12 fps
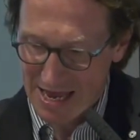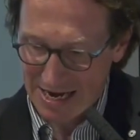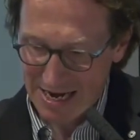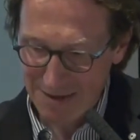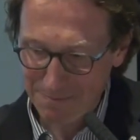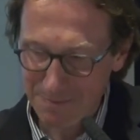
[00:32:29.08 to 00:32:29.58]

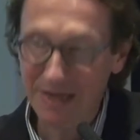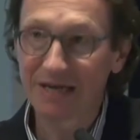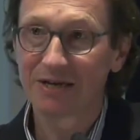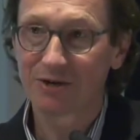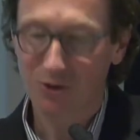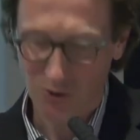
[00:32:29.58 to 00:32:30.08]
Let
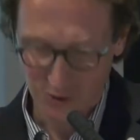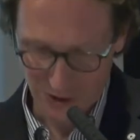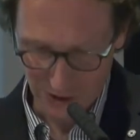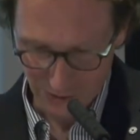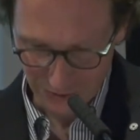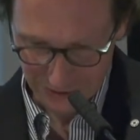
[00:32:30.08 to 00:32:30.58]
me
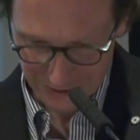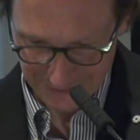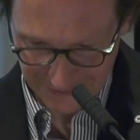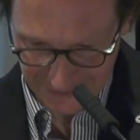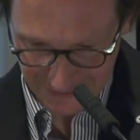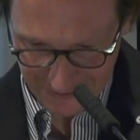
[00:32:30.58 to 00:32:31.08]
conclude.
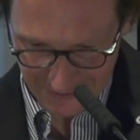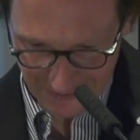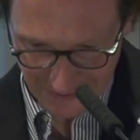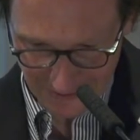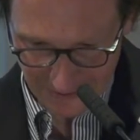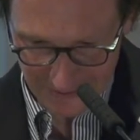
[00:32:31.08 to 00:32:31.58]

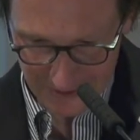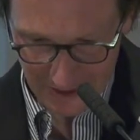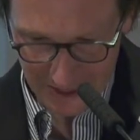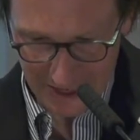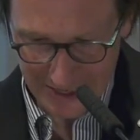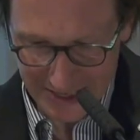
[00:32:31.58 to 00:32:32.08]

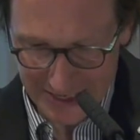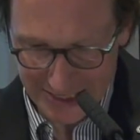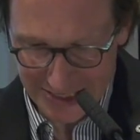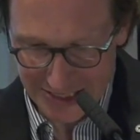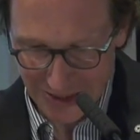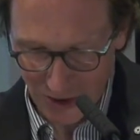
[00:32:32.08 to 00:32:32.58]
It
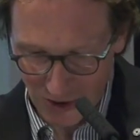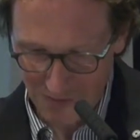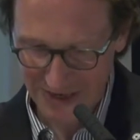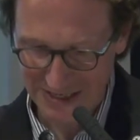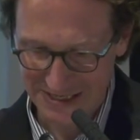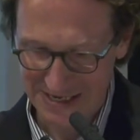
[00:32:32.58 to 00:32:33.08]
is
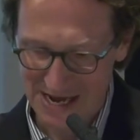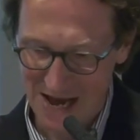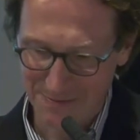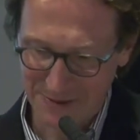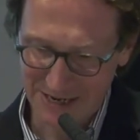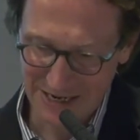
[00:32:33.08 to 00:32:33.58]
always an
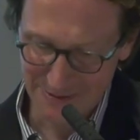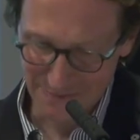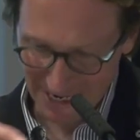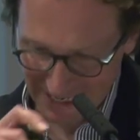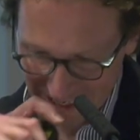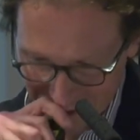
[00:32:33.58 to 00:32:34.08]
uphill
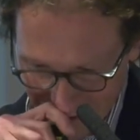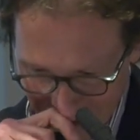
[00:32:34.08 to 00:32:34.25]
battle to